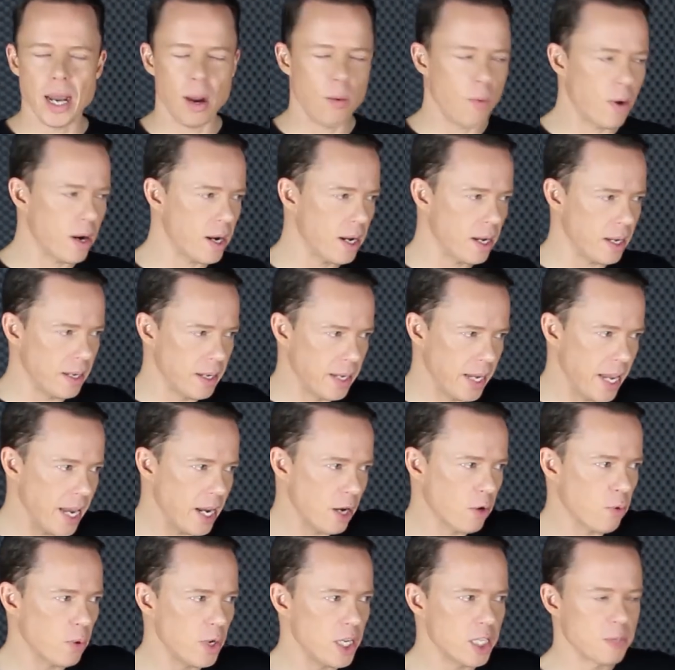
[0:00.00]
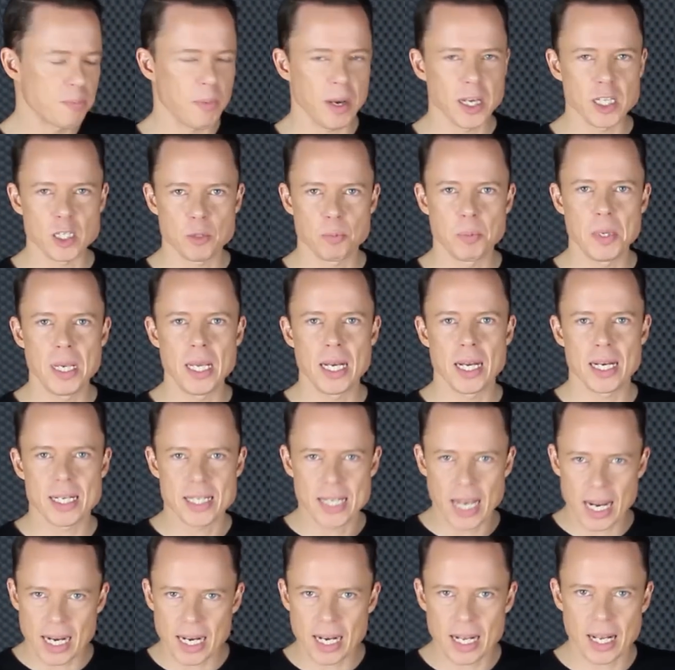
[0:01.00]
I want to increase my speed at
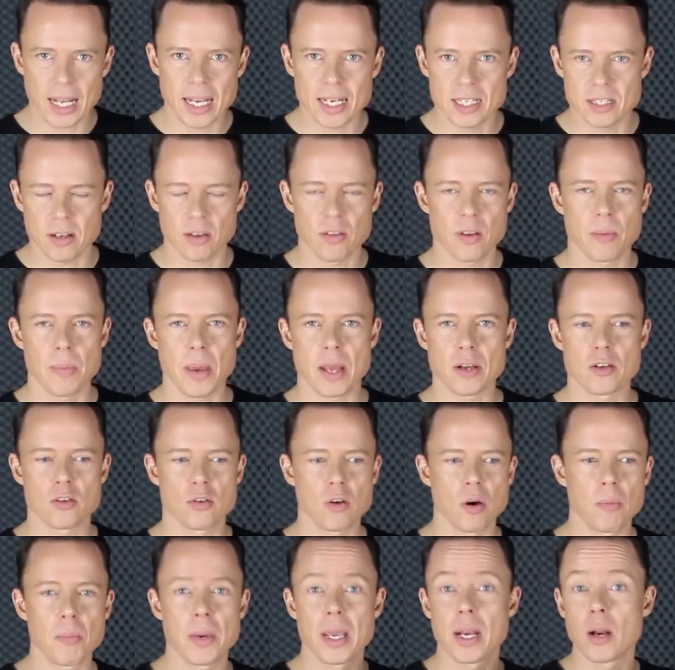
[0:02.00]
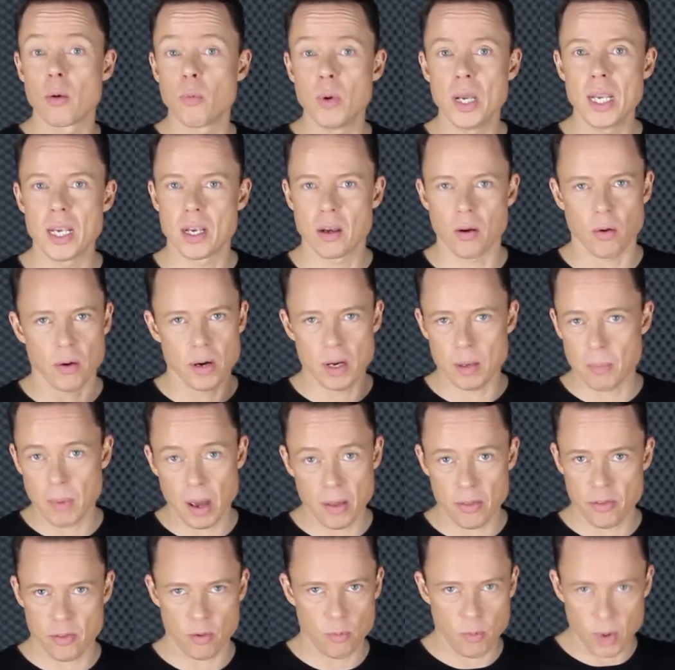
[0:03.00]
10 clicks on the metronome in a week or in a
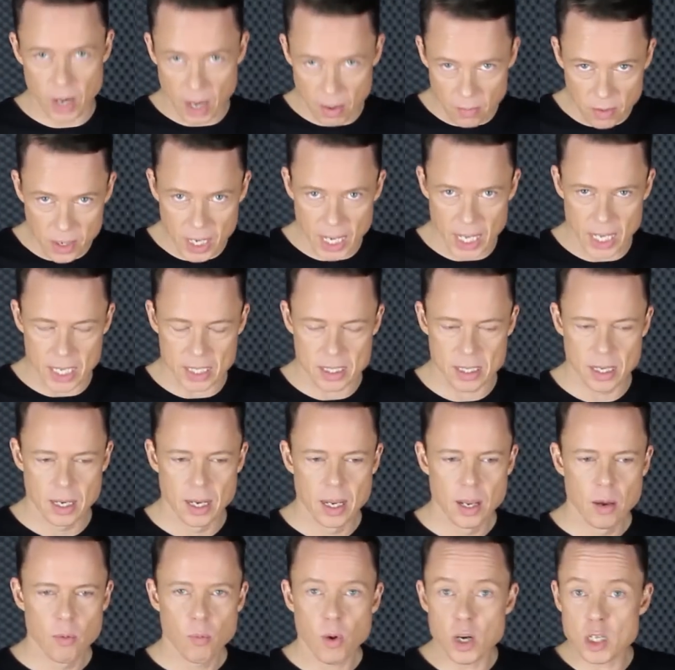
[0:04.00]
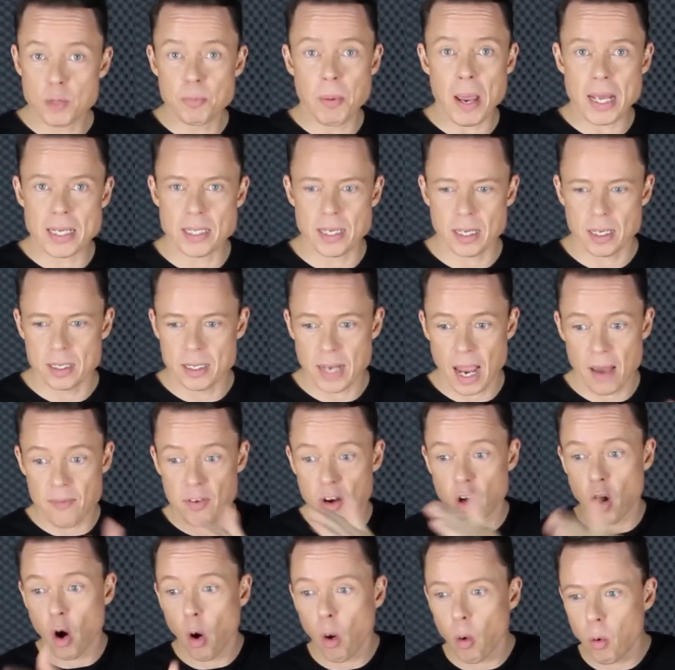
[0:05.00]
month or whatever it is. What's better, to have
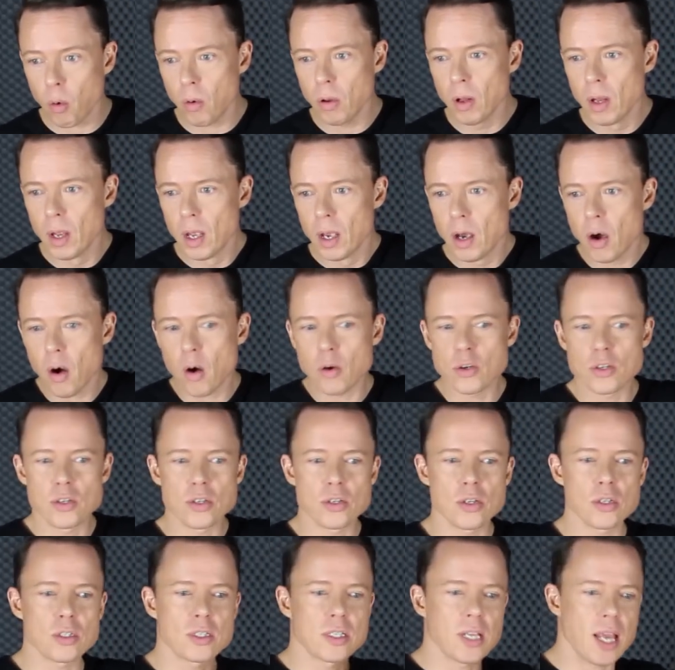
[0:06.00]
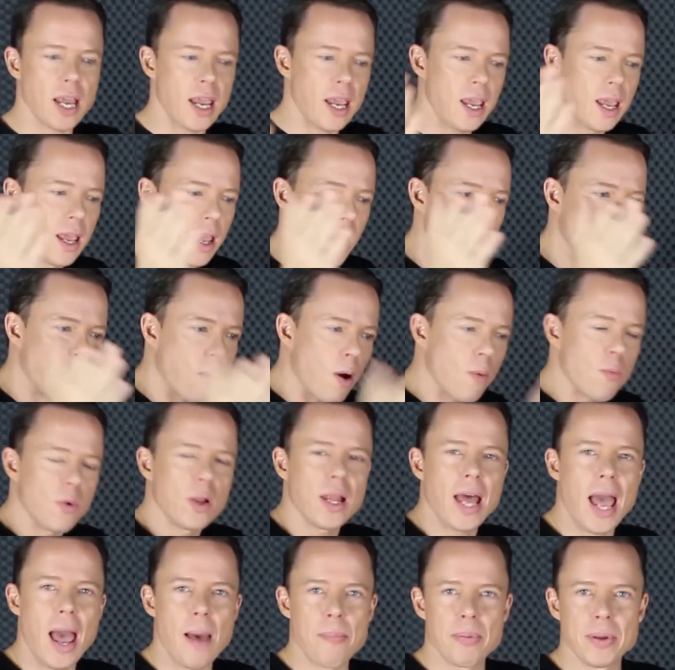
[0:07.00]
a goal or to just say, what
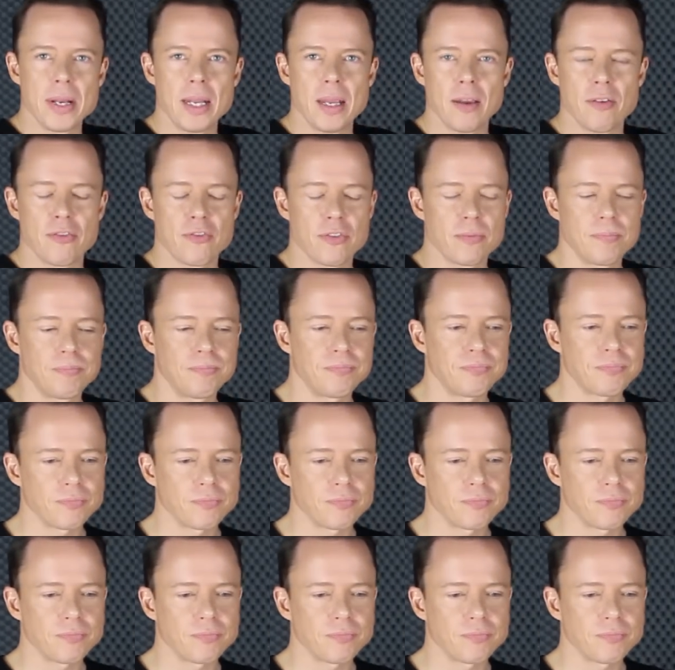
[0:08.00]
will happen if?